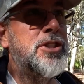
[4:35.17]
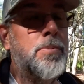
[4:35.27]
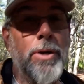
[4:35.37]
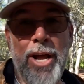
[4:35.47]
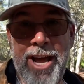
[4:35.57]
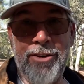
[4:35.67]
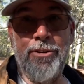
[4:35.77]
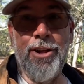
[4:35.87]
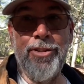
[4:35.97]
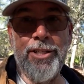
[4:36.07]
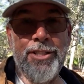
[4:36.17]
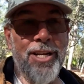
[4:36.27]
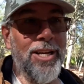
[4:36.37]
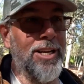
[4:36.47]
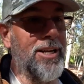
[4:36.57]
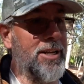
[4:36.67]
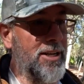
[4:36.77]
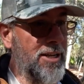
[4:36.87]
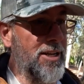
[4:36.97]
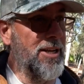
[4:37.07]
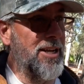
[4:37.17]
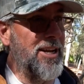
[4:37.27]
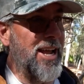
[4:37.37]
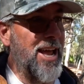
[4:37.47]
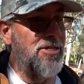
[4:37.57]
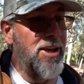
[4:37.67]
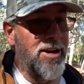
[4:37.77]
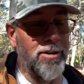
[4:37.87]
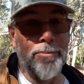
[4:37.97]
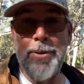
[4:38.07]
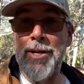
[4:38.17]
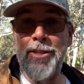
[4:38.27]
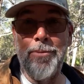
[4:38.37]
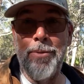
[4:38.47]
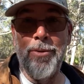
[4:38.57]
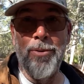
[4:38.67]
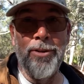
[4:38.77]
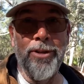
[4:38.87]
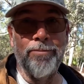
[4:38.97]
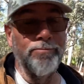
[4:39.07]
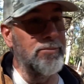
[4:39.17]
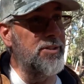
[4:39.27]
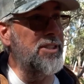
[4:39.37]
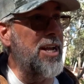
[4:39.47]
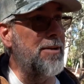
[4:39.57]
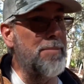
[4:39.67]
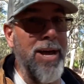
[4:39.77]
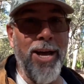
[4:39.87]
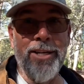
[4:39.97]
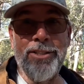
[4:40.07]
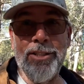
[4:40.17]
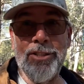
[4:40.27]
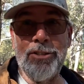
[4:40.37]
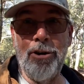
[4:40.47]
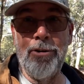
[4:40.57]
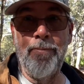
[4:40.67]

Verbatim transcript: Put a header on this thing, and then it'll be nothing but more than sandbags and start